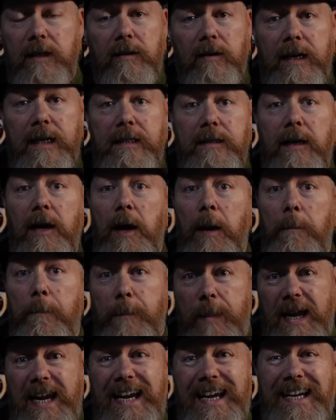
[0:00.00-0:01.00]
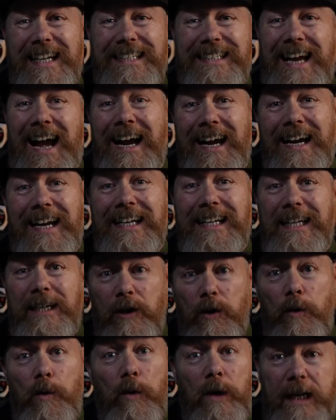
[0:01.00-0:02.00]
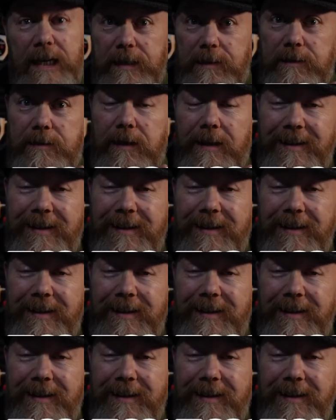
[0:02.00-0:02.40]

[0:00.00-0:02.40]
right? Big dangly ghoulies.